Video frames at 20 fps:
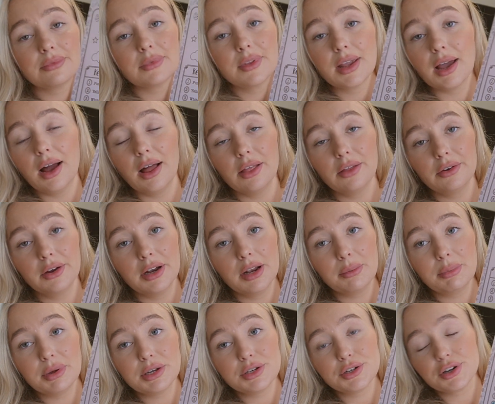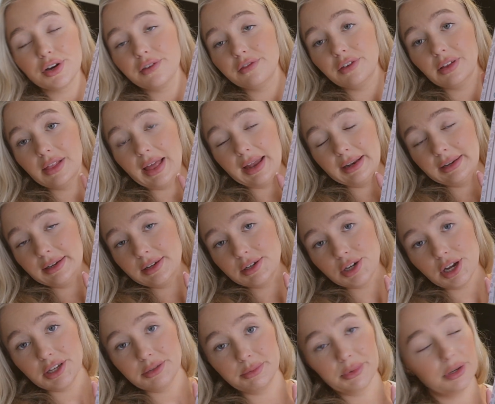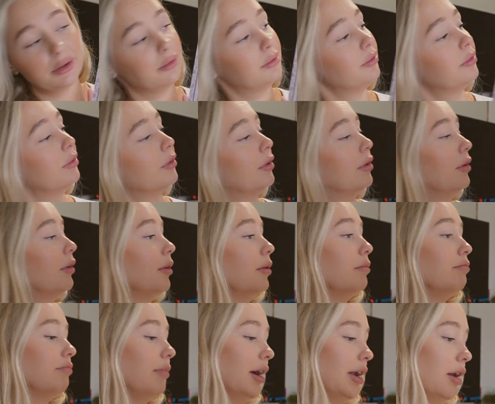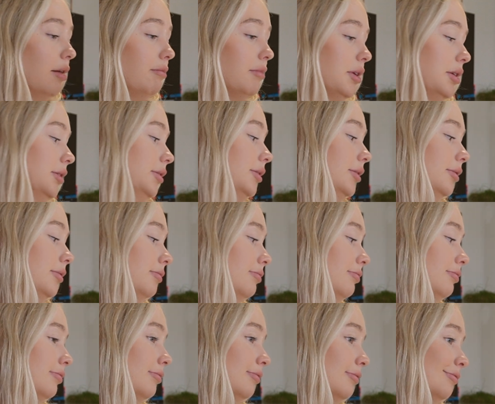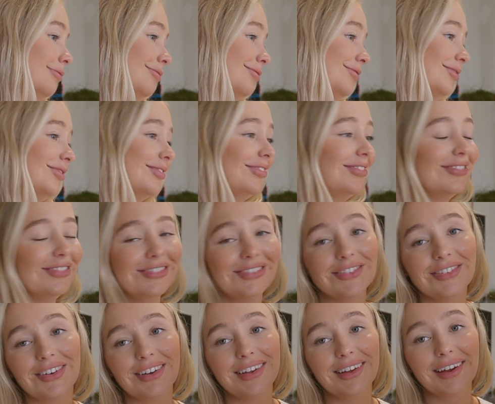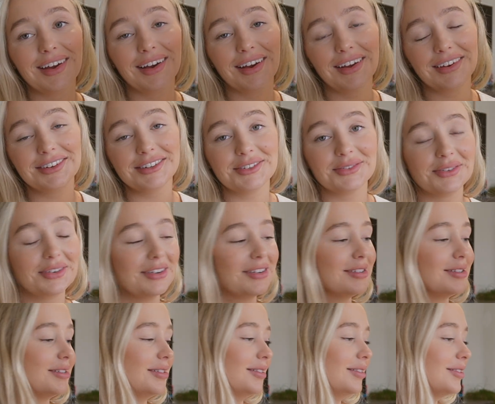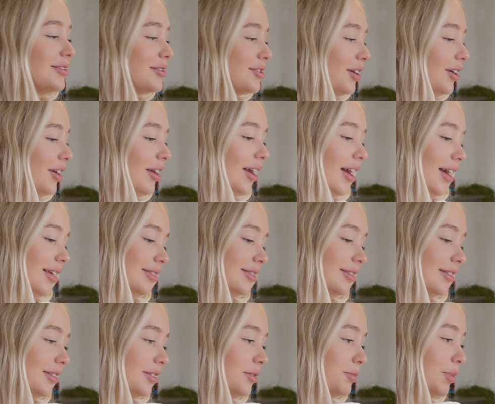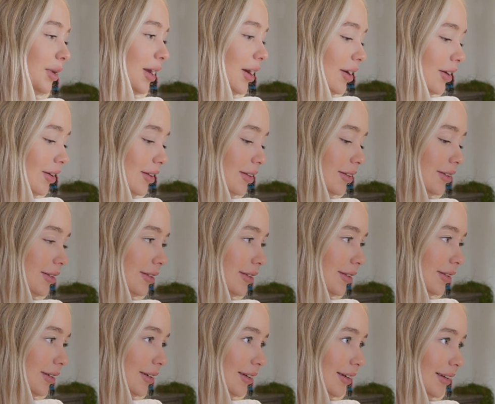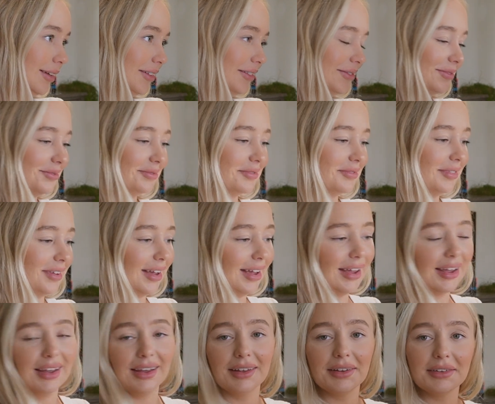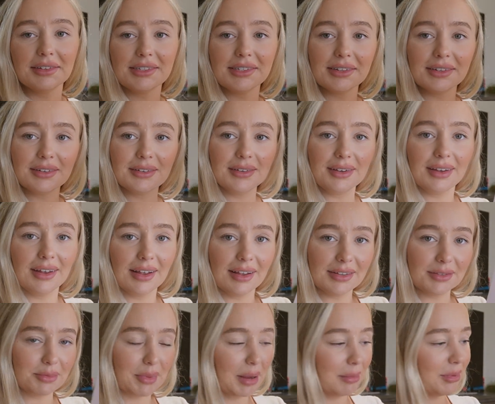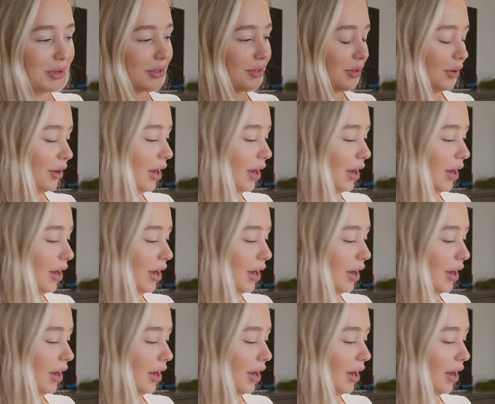colour in a picture of Aladdin and Jasmine by numbers. But yeah, I just wanted to show you guys this because it has made me so